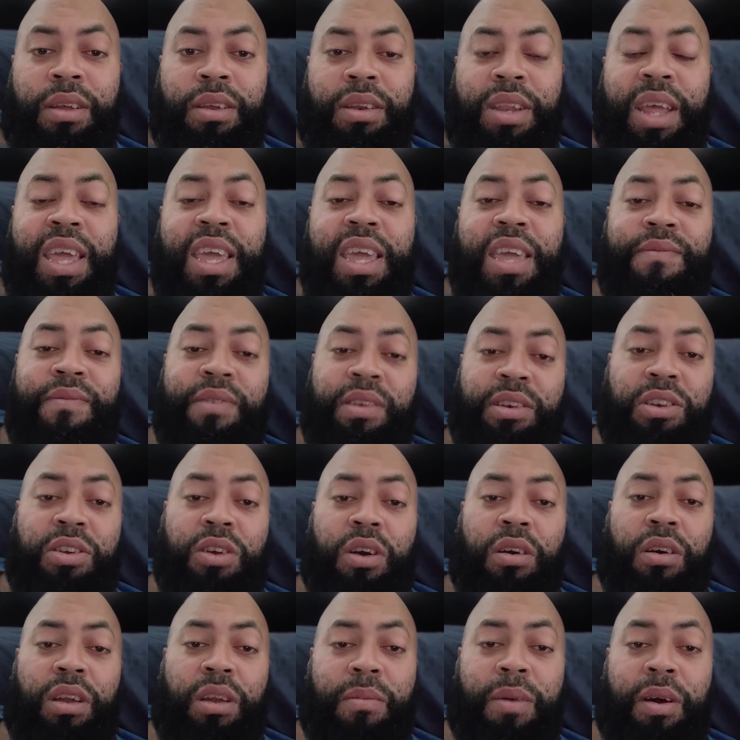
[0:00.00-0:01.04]
They even
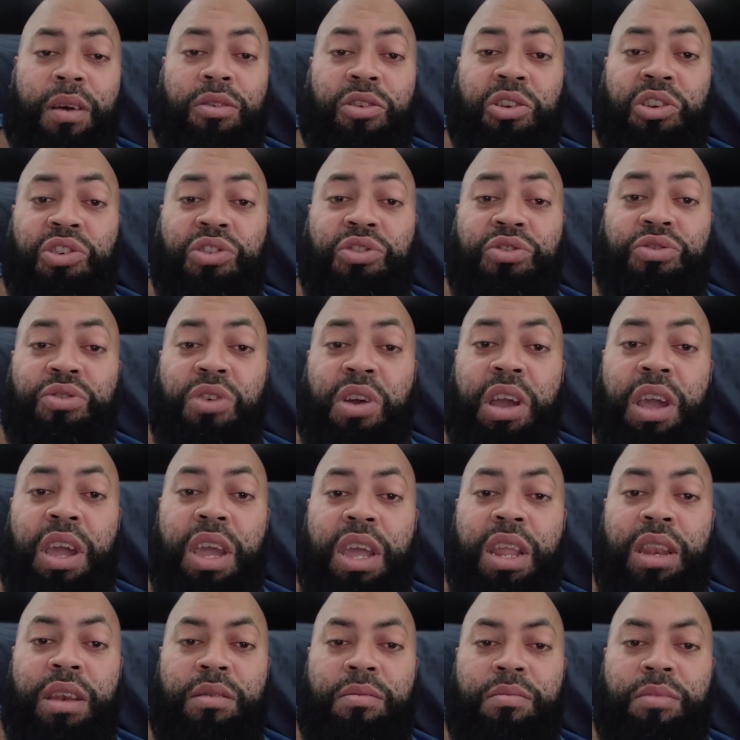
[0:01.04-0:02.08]
talking about
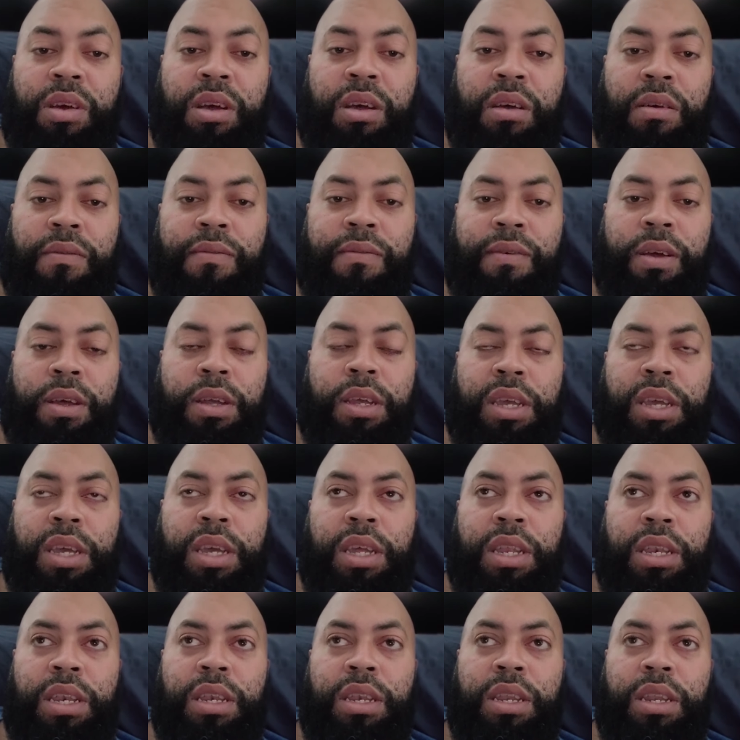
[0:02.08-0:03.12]
trading
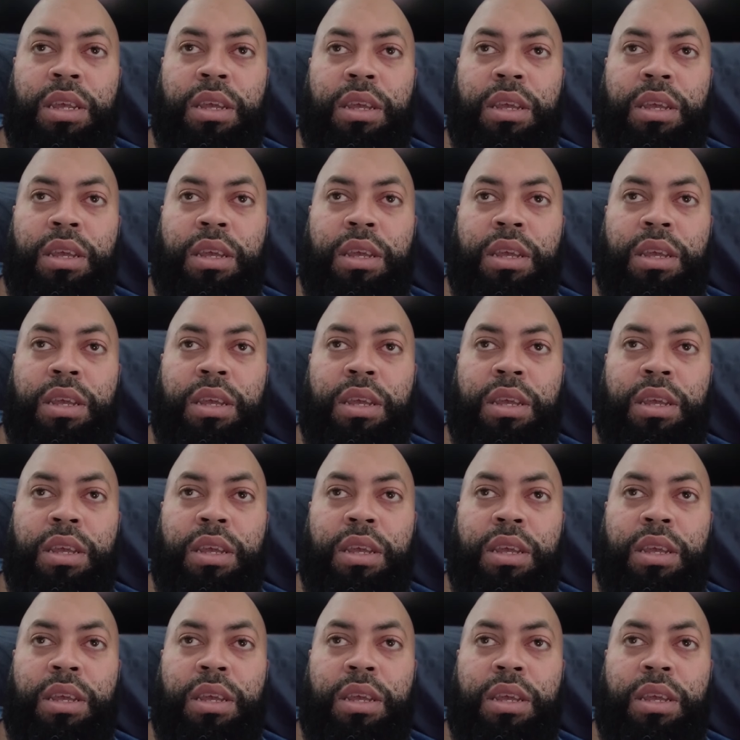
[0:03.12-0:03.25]
motherfucking